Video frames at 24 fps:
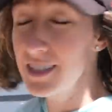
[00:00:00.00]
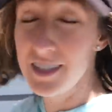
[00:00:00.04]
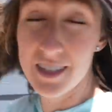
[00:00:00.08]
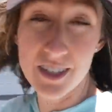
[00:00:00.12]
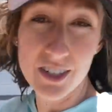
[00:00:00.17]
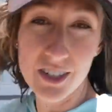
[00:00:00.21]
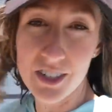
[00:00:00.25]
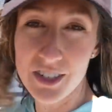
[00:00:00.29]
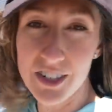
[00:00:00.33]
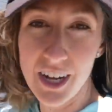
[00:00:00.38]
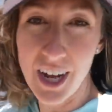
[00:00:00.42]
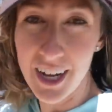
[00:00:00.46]

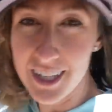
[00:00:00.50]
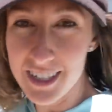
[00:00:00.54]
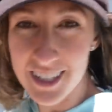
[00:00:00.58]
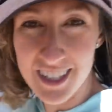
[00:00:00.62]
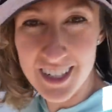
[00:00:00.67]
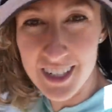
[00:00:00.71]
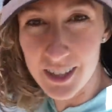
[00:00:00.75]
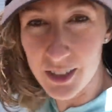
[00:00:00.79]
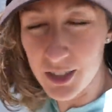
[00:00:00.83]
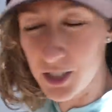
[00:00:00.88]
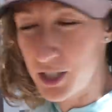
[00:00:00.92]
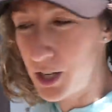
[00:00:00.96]
still not
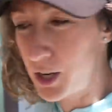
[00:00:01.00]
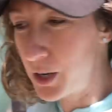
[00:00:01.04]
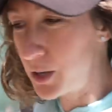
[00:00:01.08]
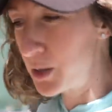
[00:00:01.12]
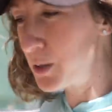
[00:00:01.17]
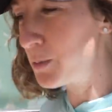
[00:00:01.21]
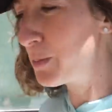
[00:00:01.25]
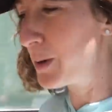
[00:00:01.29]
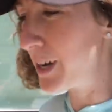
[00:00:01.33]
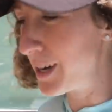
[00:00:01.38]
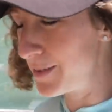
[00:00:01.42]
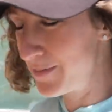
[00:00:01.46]

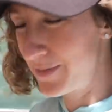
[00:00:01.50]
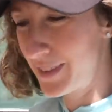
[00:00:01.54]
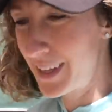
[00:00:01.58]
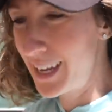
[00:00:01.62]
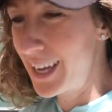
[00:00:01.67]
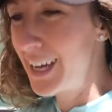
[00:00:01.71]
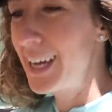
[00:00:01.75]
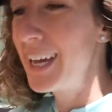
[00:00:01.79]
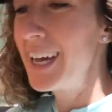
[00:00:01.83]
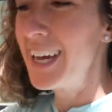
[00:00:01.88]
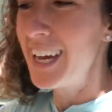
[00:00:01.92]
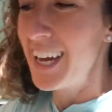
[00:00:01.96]
steel-toed, but
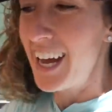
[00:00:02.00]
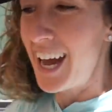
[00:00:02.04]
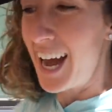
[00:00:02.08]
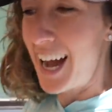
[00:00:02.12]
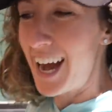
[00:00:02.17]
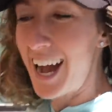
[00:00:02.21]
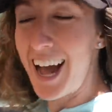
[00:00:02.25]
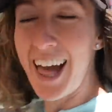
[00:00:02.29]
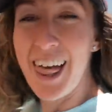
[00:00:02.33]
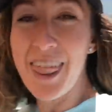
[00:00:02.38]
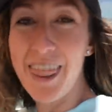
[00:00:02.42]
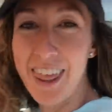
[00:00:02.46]

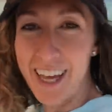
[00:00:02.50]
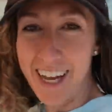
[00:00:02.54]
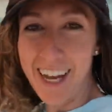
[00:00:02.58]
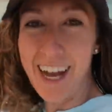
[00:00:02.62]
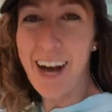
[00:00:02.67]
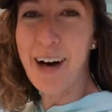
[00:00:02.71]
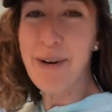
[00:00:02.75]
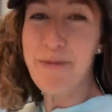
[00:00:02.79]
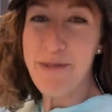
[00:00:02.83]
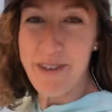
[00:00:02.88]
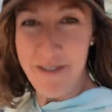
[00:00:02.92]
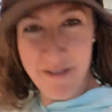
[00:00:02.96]
I think
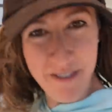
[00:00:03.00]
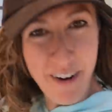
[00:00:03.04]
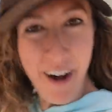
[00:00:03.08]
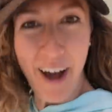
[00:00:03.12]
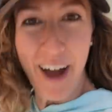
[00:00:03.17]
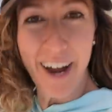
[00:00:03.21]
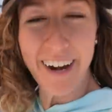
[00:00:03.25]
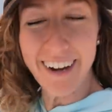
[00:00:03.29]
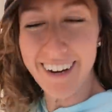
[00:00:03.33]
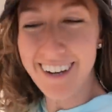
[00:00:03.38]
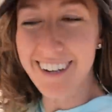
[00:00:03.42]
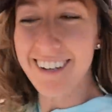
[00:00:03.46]
I'll be
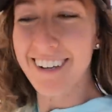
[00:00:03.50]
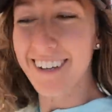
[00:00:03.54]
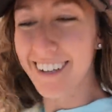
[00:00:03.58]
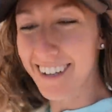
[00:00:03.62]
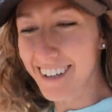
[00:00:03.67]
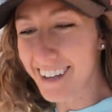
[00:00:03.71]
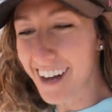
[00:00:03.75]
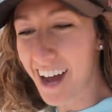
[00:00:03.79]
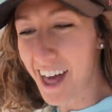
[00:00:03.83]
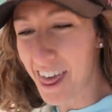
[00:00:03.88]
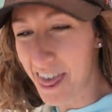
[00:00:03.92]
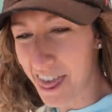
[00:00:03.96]
fine.
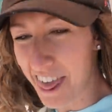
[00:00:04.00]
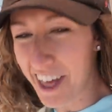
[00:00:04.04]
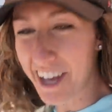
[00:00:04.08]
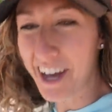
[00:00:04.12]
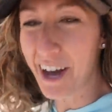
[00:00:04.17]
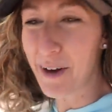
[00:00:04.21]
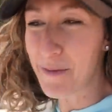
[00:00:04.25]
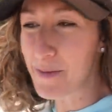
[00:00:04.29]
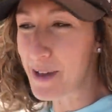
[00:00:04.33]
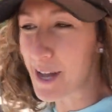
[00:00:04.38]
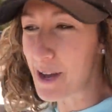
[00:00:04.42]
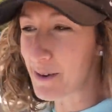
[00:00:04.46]
I think
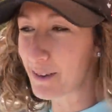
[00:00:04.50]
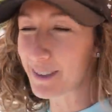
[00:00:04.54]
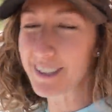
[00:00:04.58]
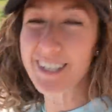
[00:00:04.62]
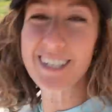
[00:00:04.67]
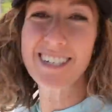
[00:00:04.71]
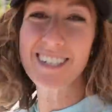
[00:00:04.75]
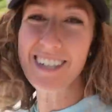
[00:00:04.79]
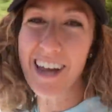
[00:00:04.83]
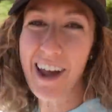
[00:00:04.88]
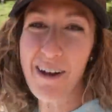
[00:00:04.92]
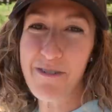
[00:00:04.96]
I'll be able to
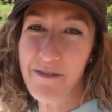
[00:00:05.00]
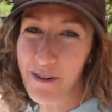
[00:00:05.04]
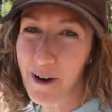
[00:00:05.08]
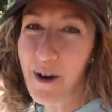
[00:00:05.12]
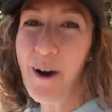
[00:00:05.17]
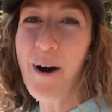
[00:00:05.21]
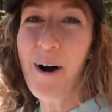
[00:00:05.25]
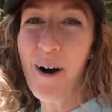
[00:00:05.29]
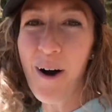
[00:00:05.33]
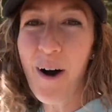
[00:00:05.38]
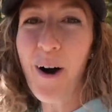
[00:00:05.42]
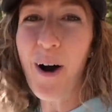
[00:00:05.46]
save
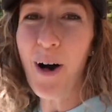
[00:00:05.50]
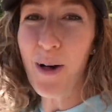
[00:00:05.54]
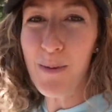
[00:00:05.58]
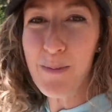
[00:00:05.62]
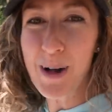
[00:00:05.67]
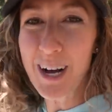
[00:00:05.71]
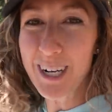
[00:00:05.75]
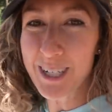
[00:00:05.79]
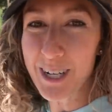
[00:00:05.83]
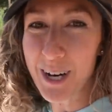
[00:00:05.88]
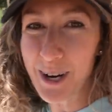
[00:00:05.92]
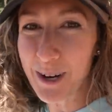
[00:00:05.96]
all
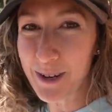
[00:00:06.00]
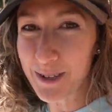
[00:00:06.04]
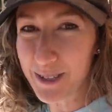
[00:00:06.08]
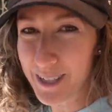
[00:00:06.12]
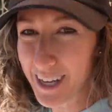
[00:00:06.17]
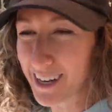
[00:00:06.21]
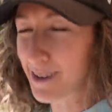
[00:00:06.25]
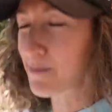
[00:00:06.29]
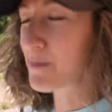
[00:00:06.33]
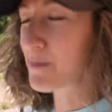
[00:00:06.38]
my toes and